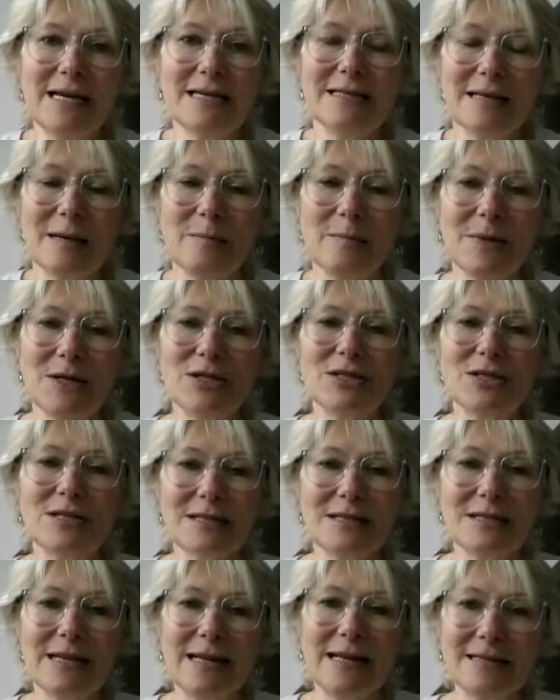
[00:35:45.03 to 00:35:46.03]

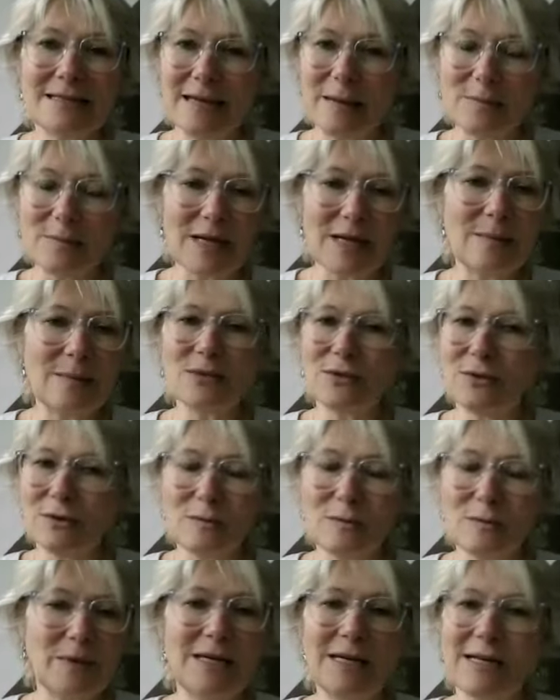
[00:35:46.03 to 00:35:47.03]
submissions can sometimes
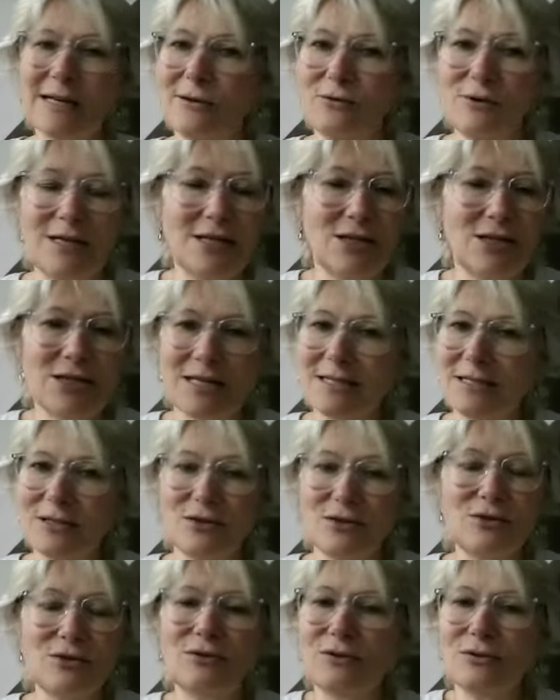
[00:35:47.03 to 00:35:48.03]
not be included just
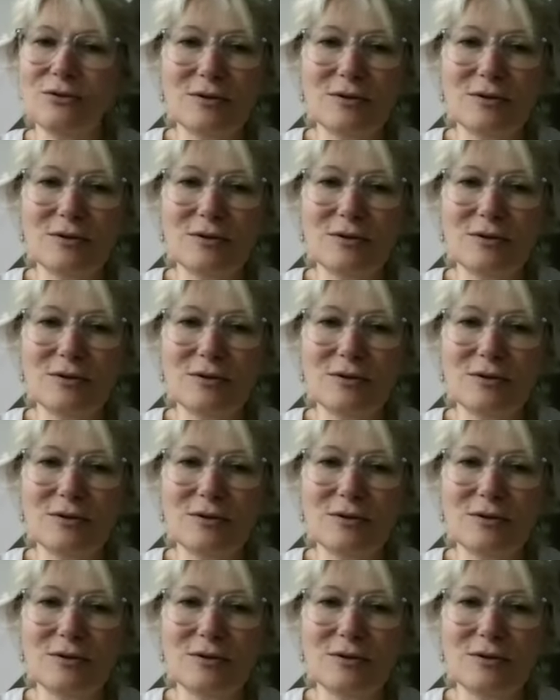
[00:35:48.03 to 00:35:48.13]
due